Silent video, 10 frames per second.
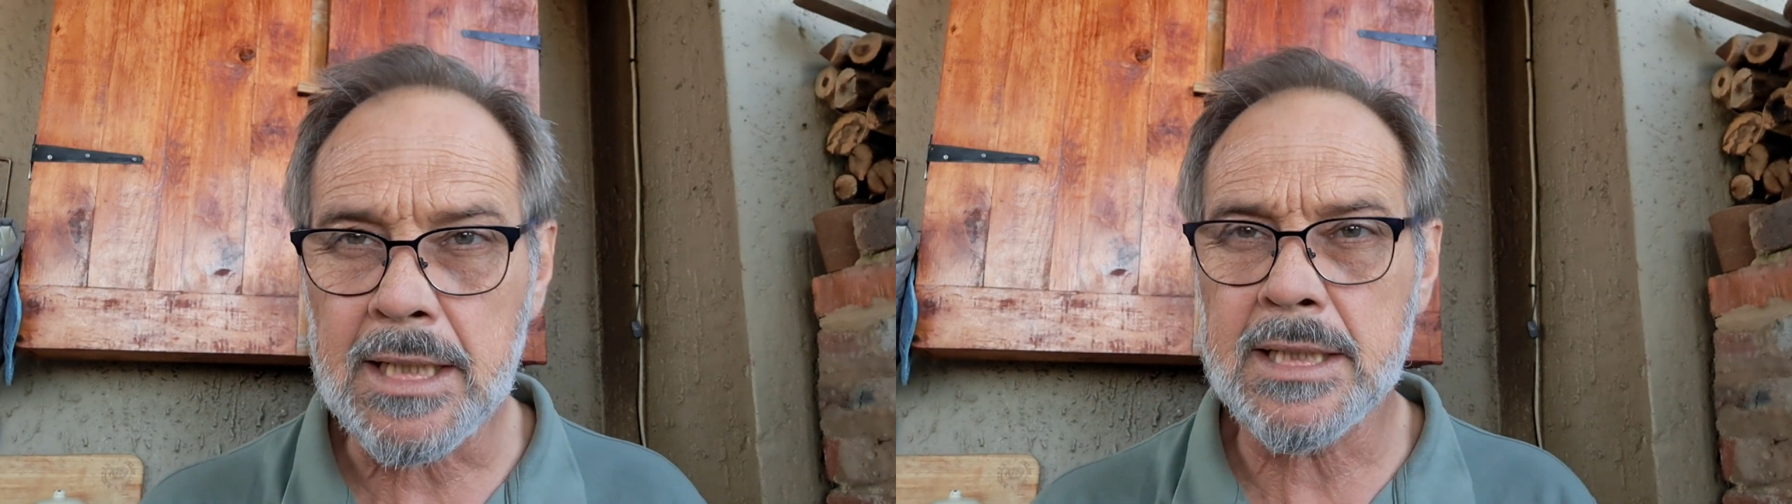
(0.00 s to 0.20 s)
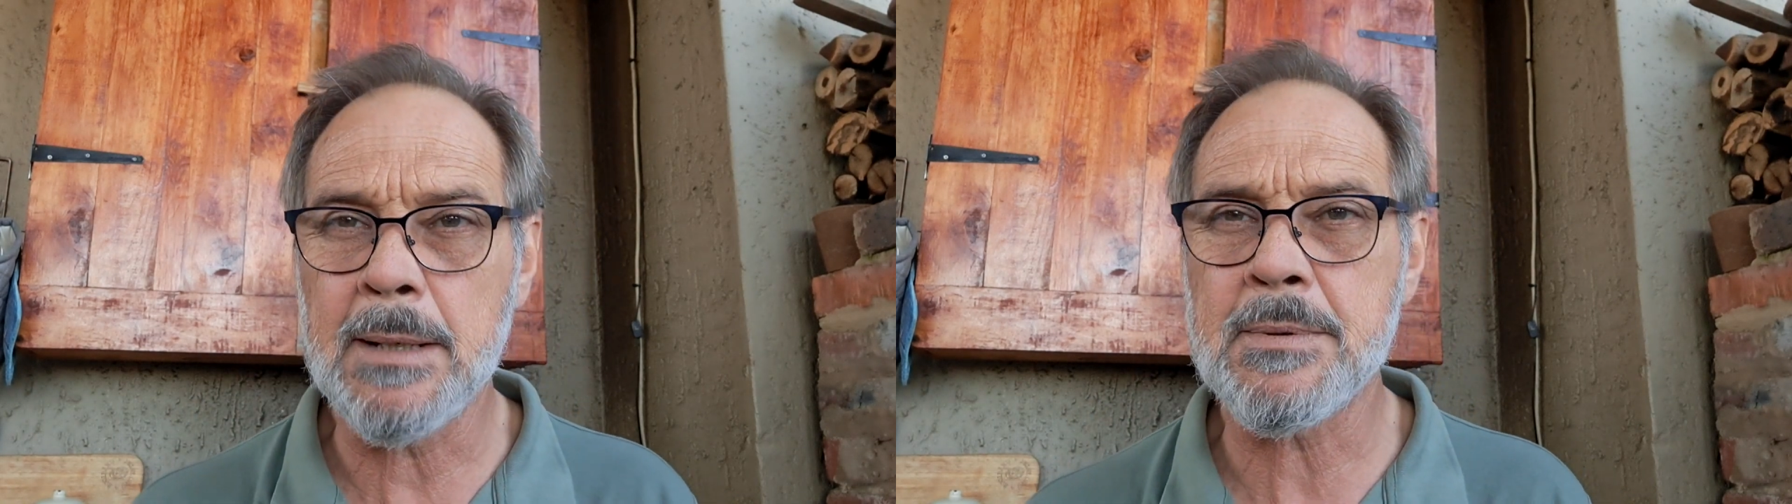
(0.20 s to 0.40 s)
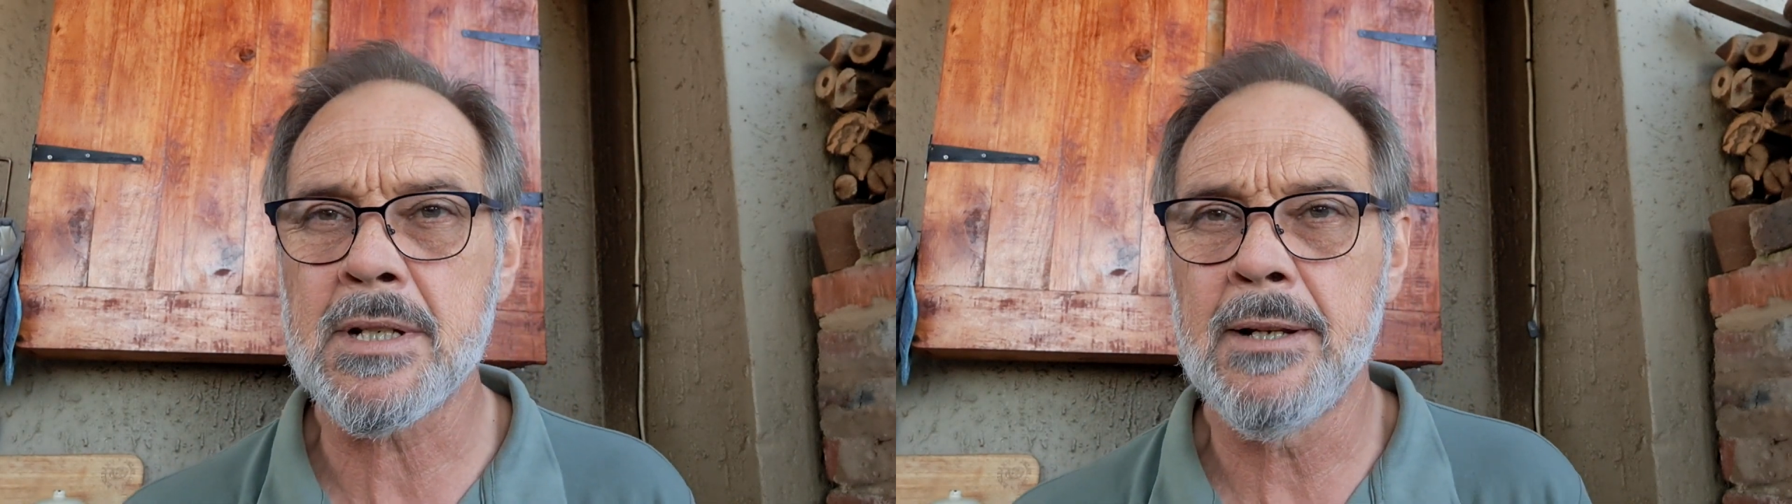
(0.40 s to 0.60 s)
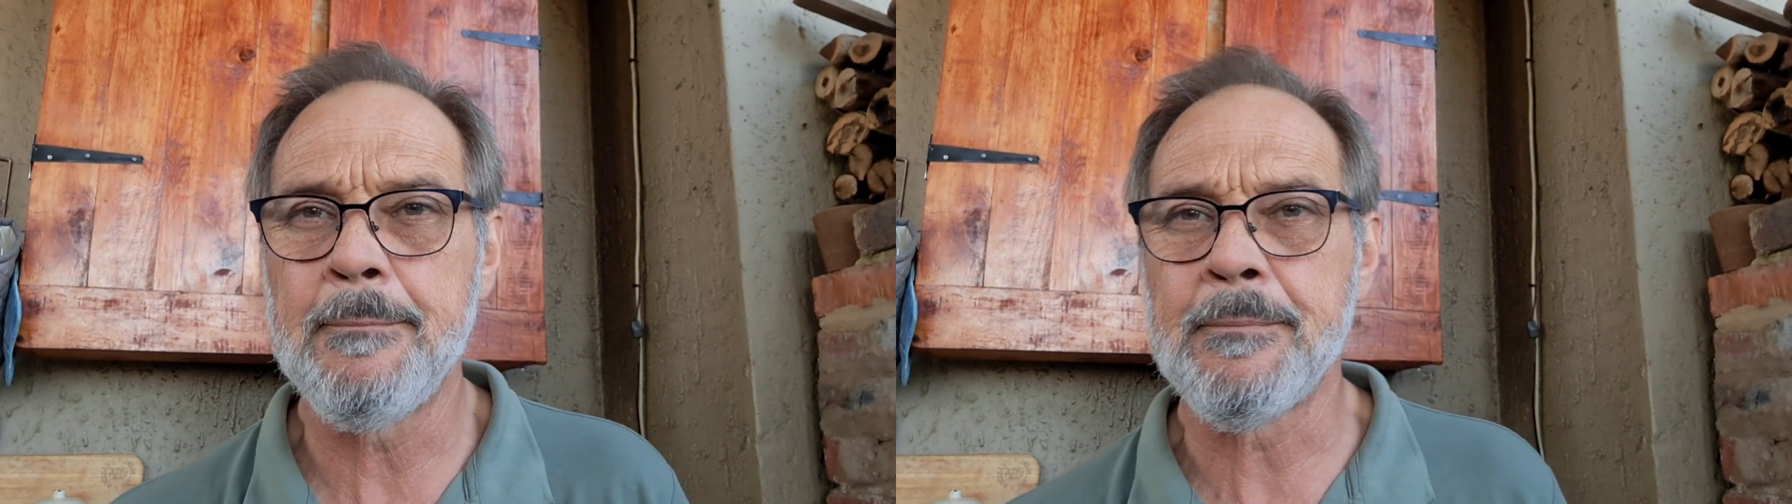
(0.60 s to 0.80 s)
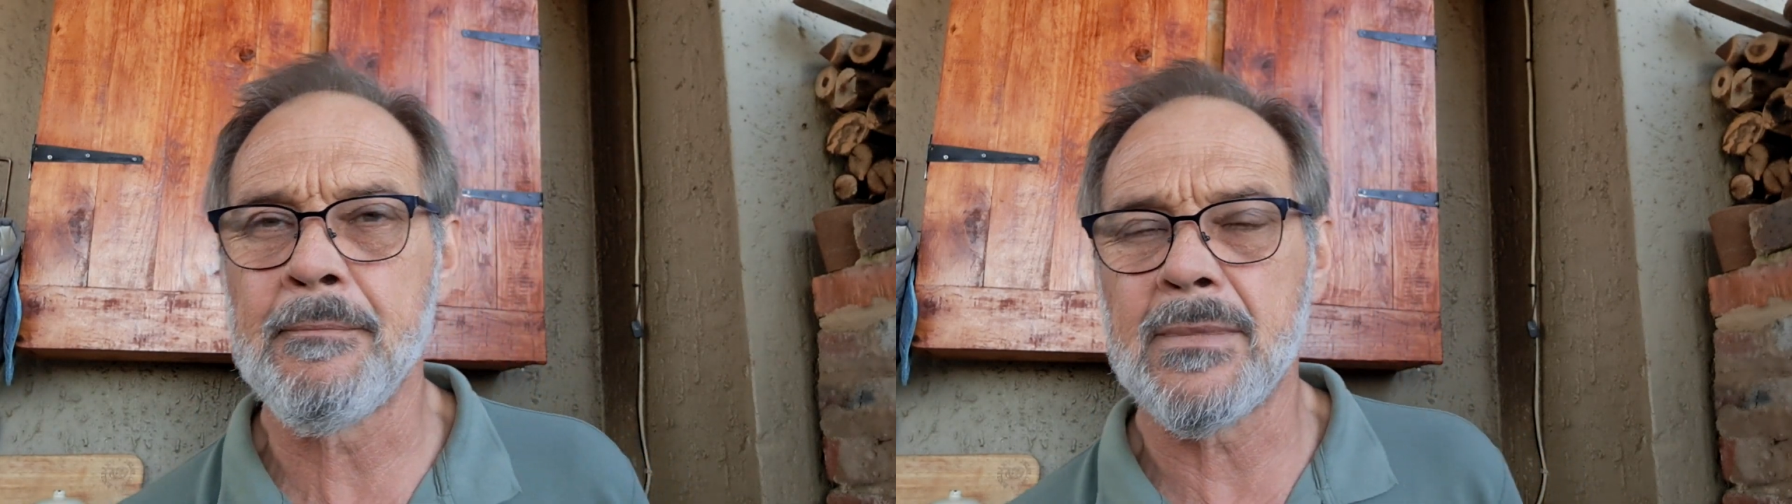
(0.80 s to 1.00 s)
Tips,
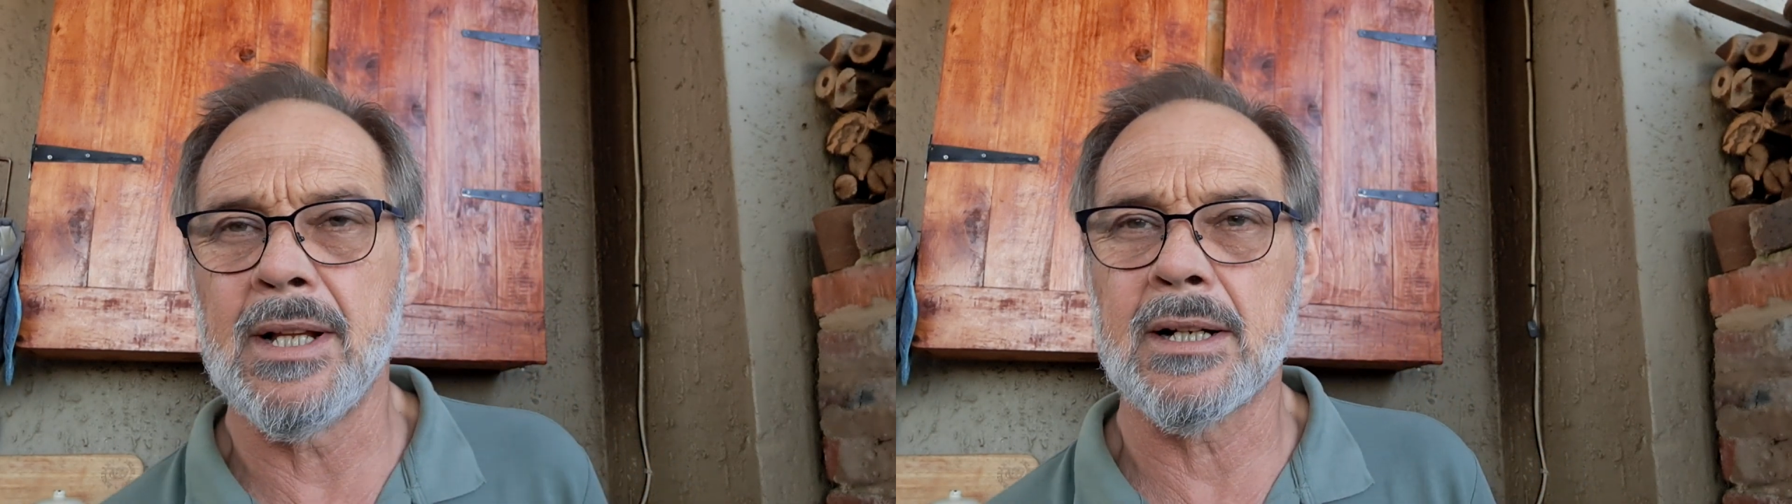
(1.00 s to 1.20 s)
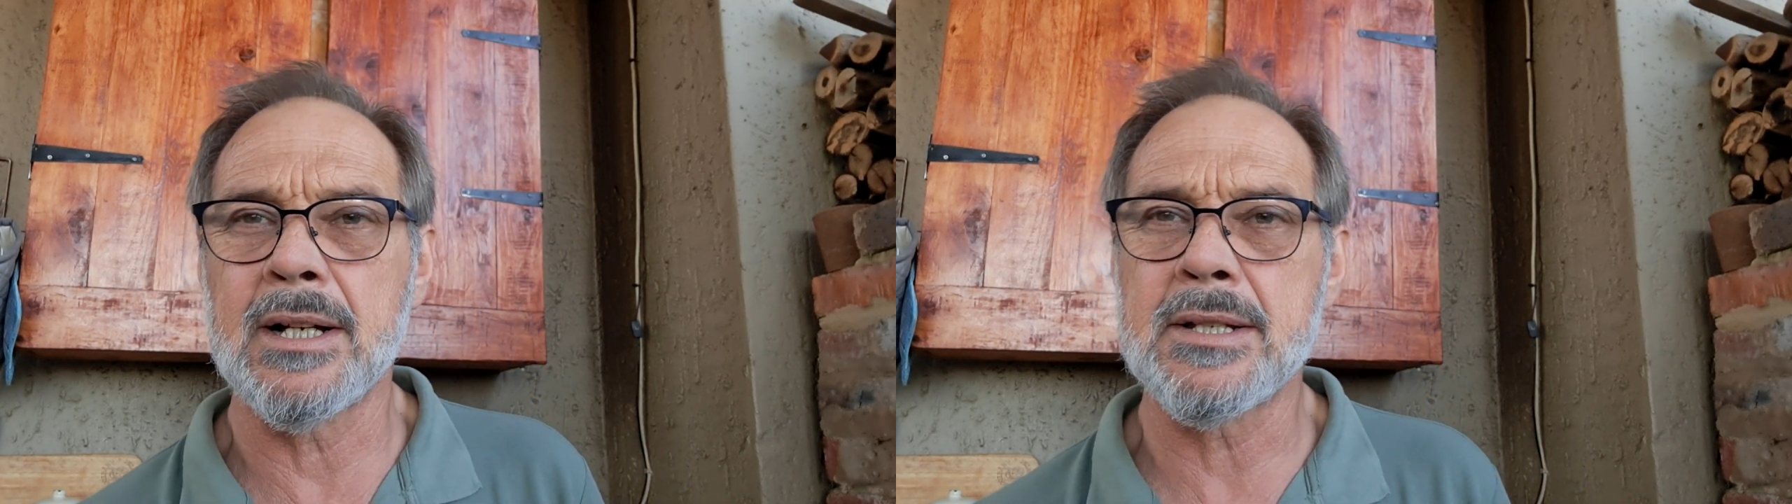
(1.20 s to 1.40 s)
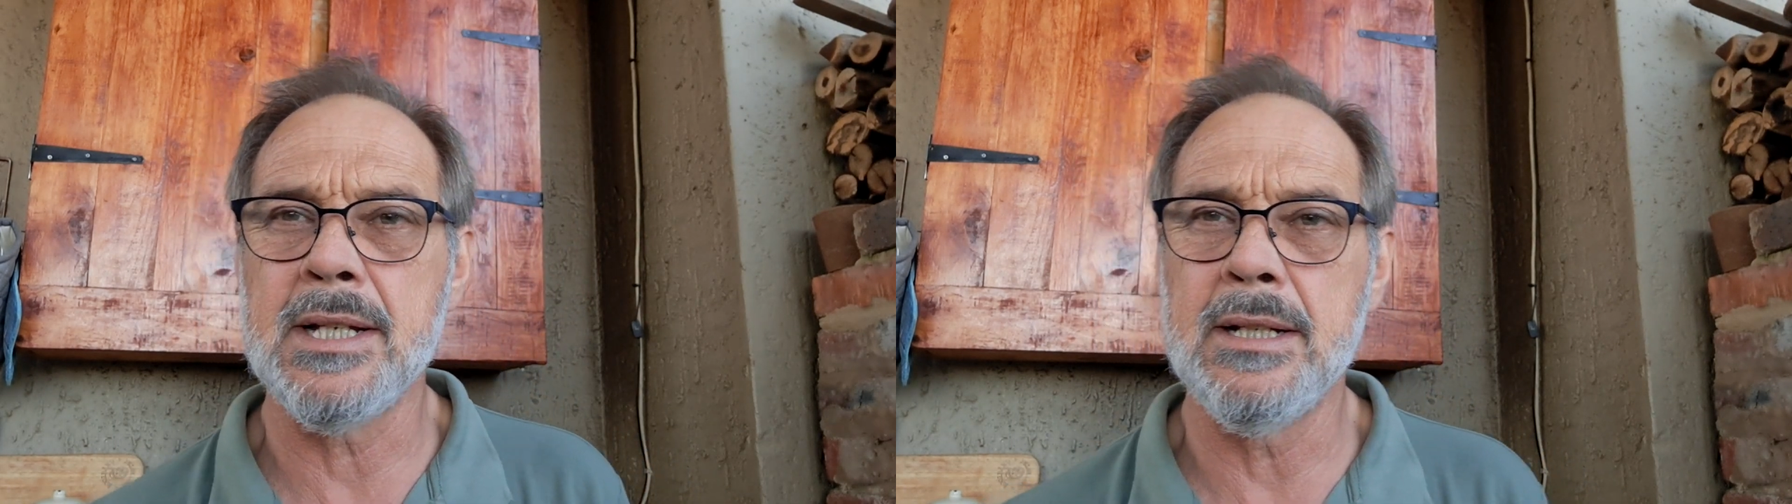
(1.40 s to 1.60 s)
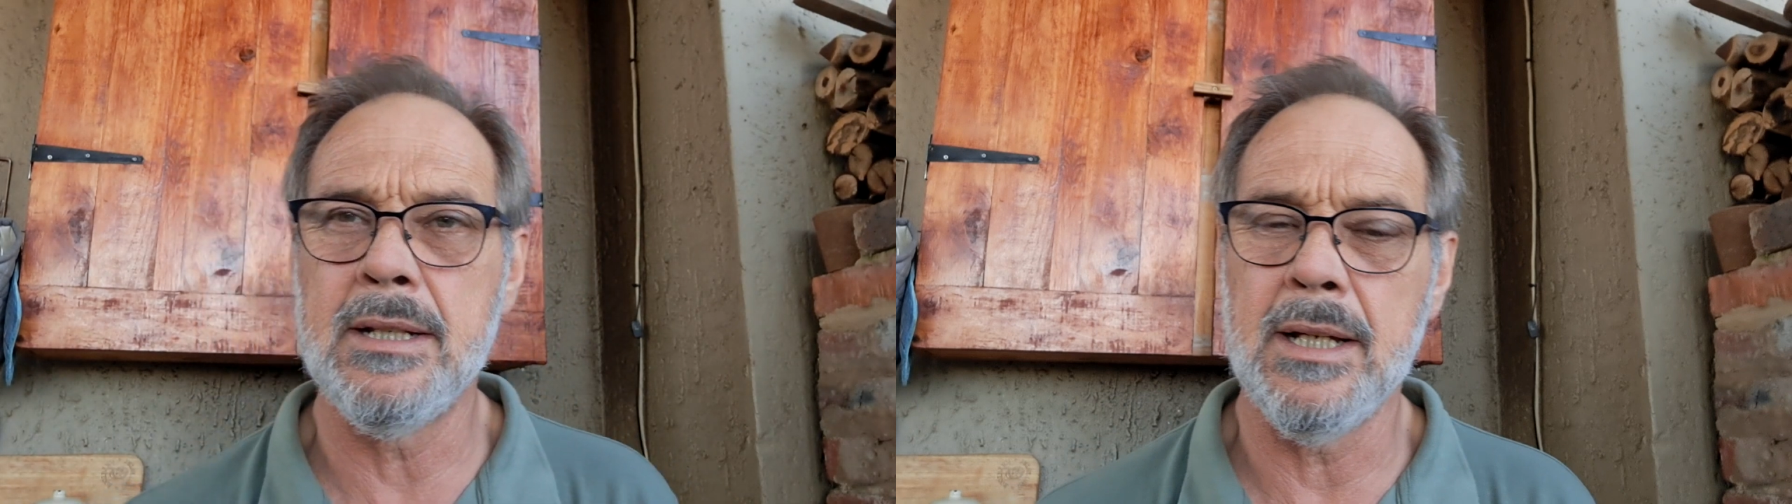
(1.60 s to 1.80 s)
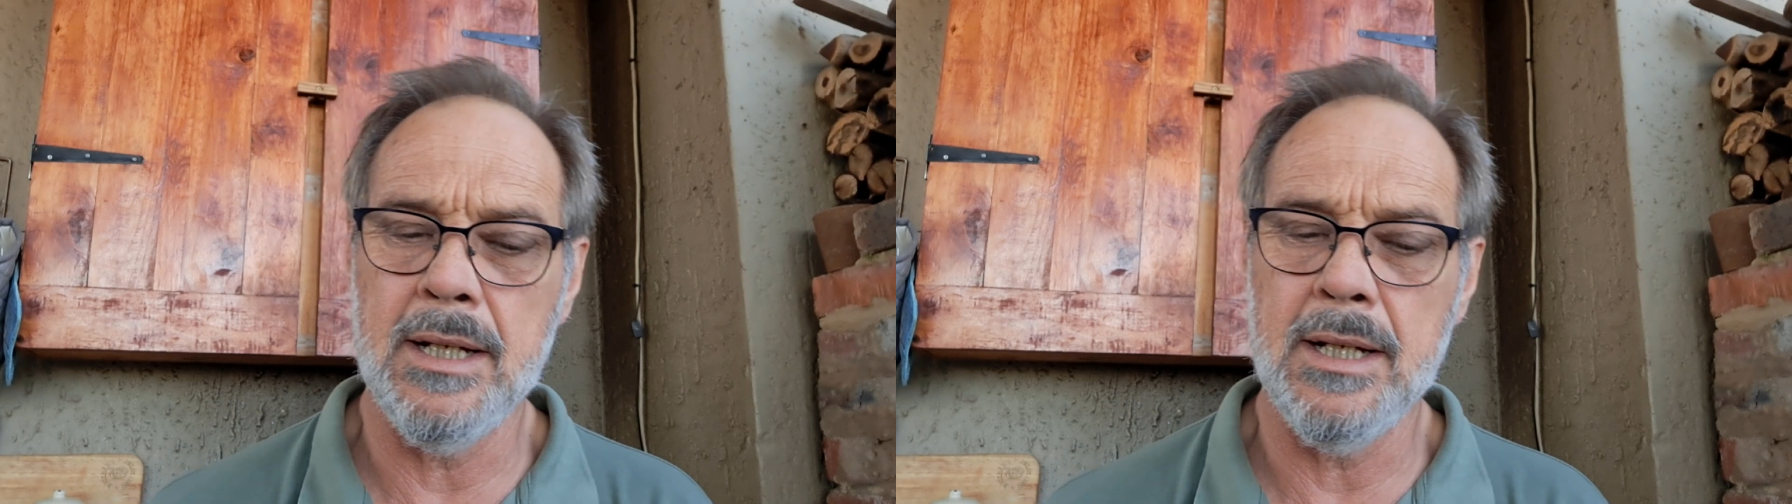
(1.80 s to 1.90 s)
like I said